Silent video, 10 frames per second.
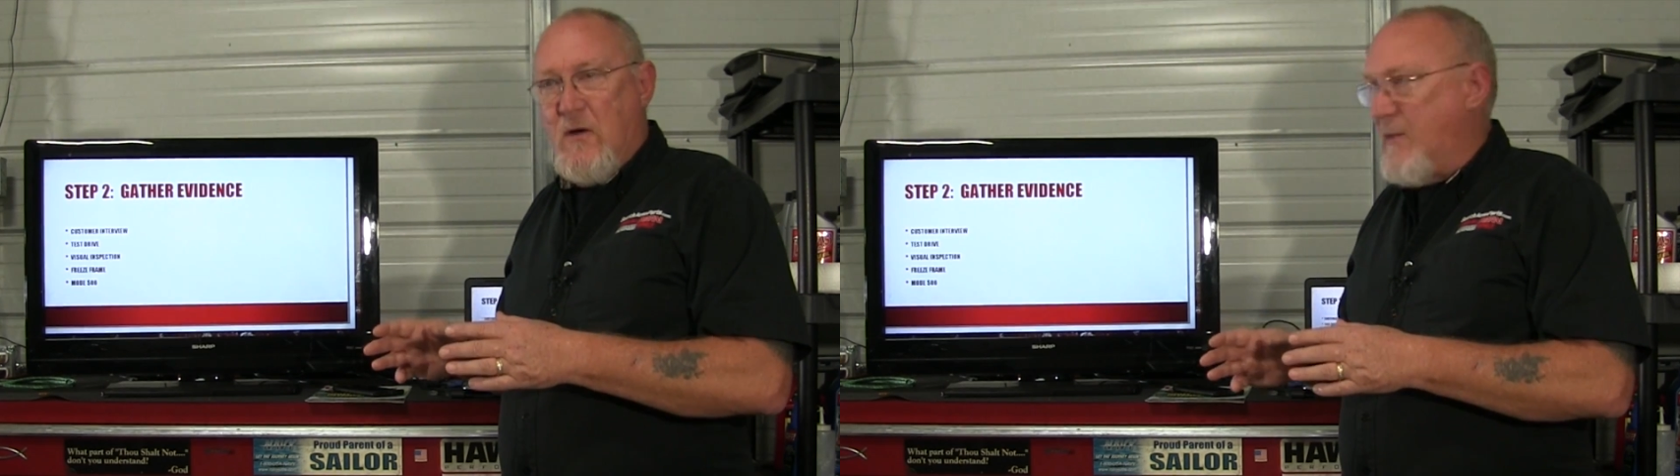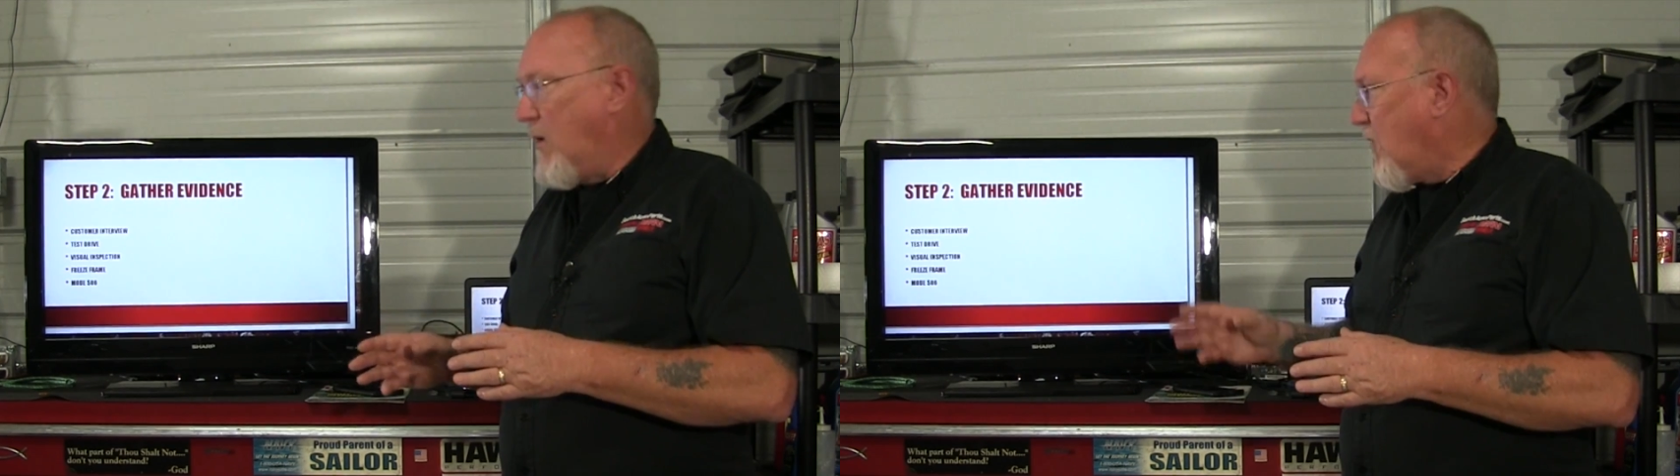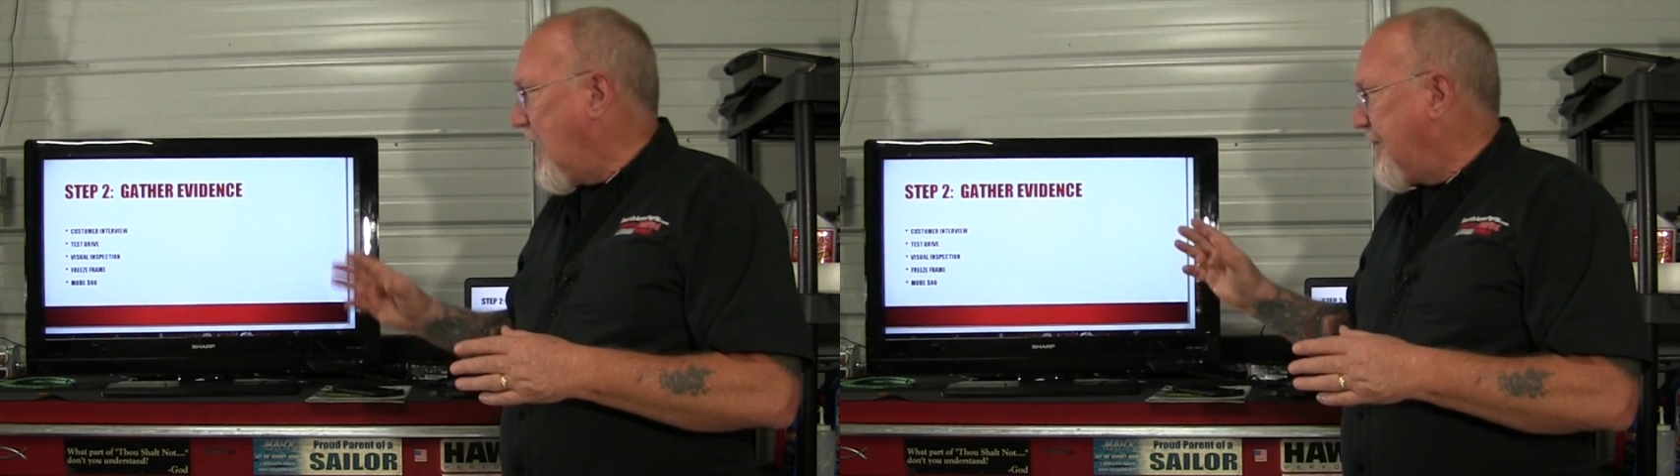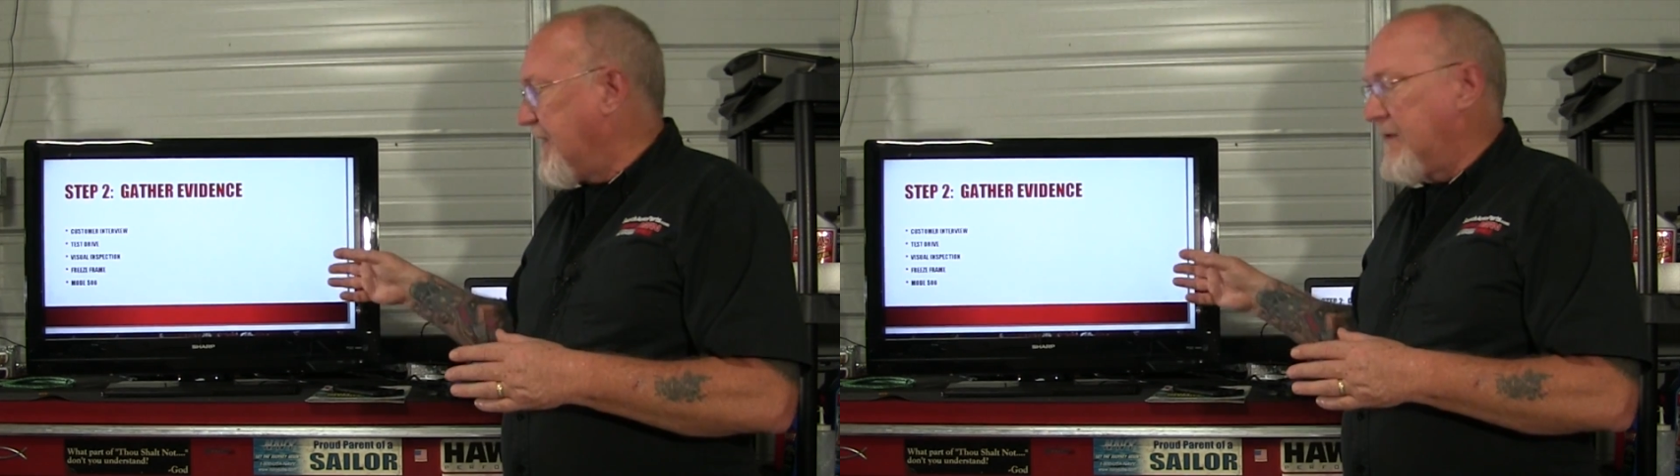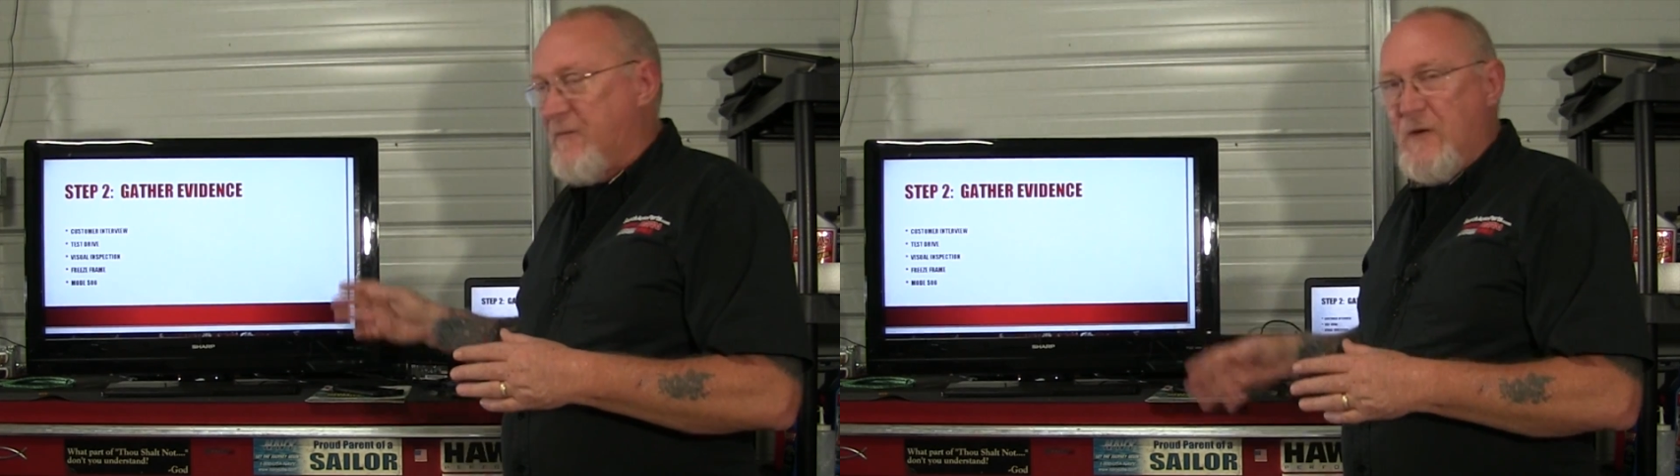I'm going to wipe
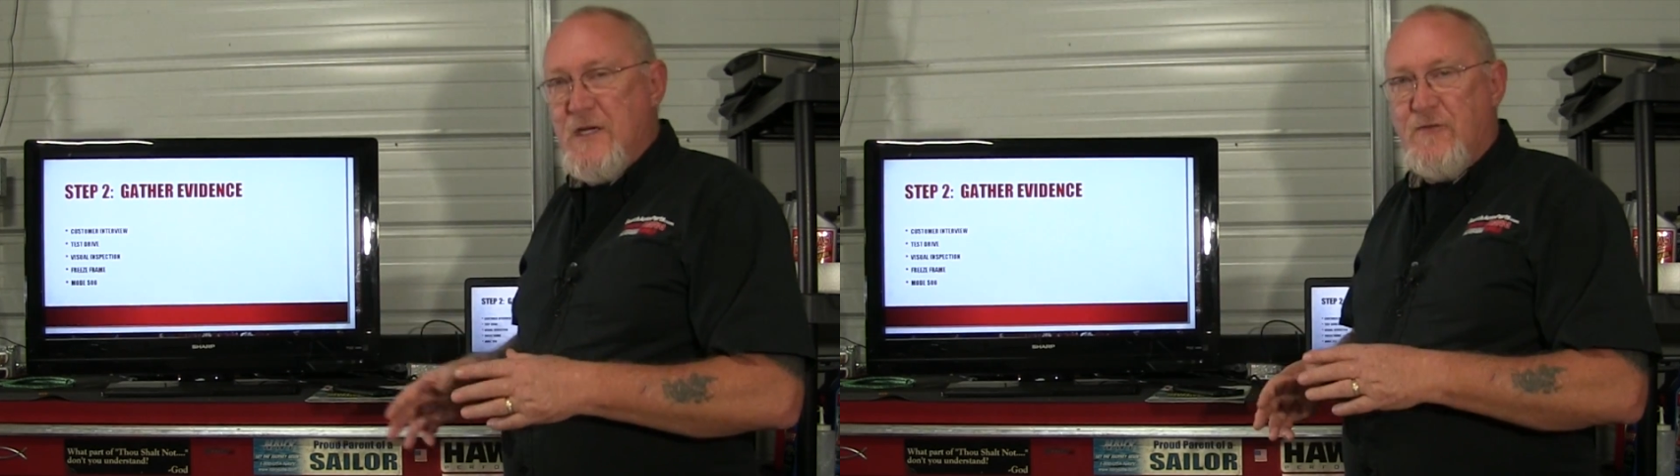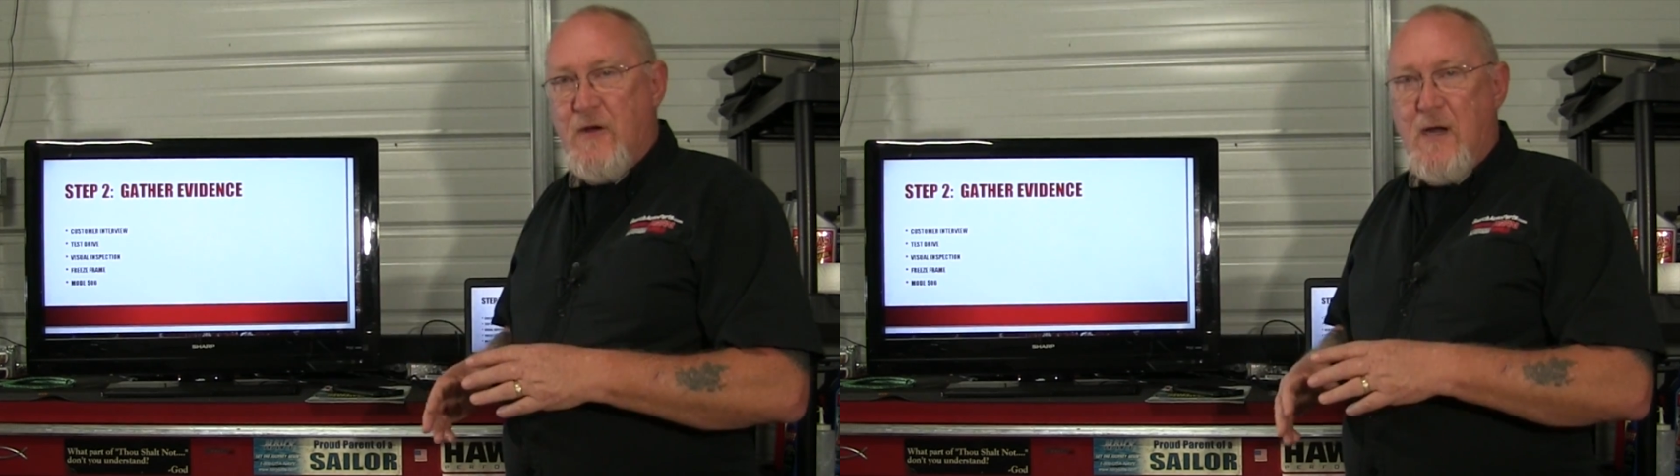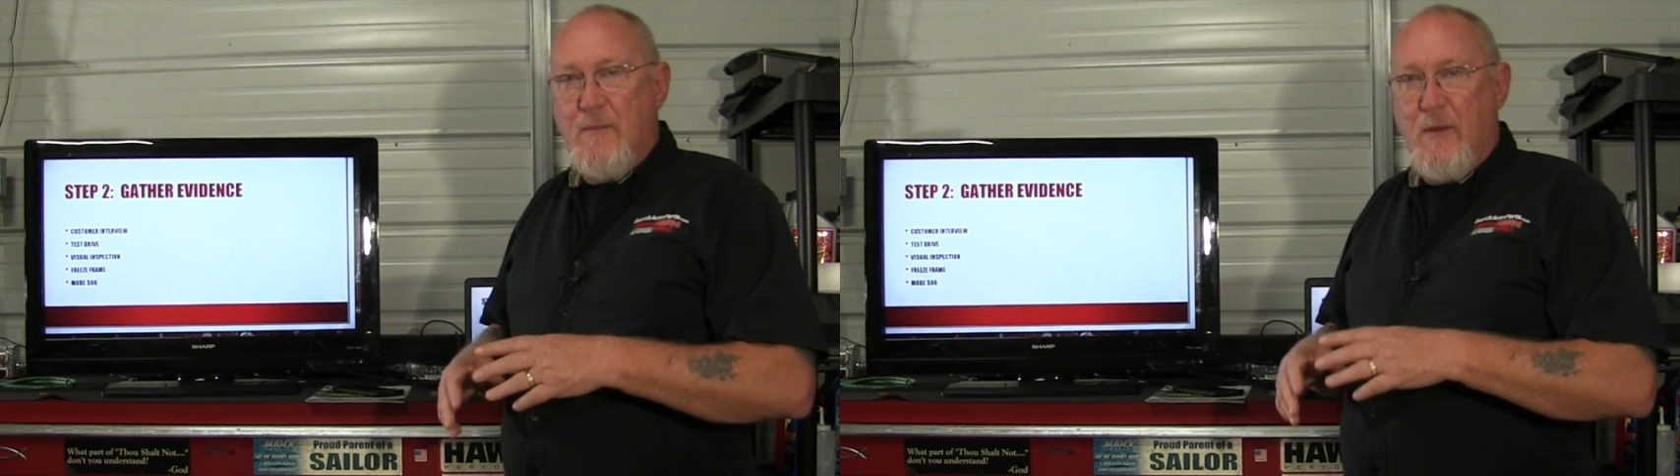out the freeze frame.